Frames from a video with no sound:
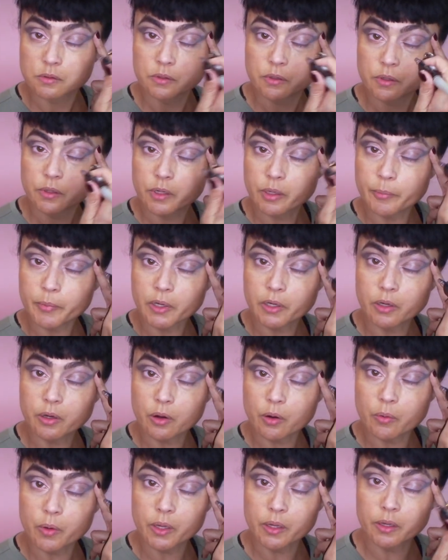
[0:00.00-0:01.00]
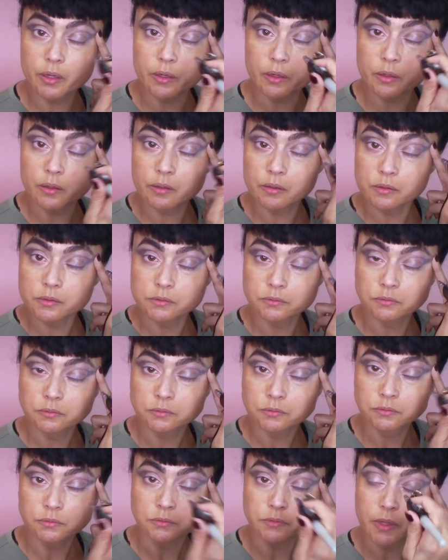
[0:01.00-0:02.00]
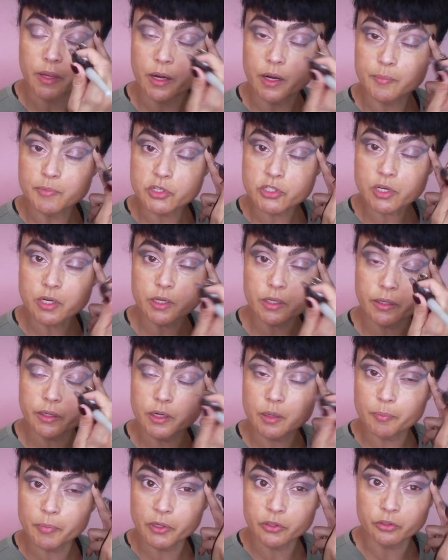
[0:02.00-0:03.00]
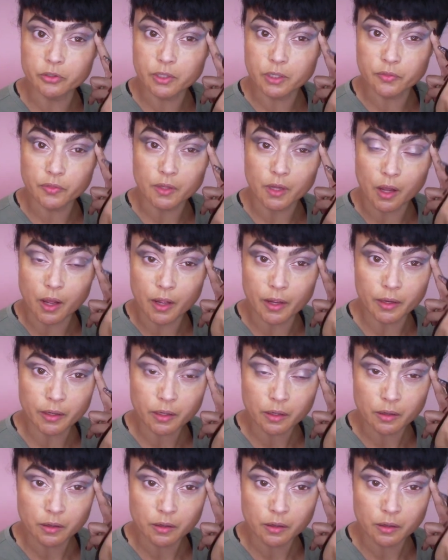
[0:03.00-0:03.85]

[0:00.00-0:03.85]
And I'm going to go in and I'm just going to clean up underneath the eye.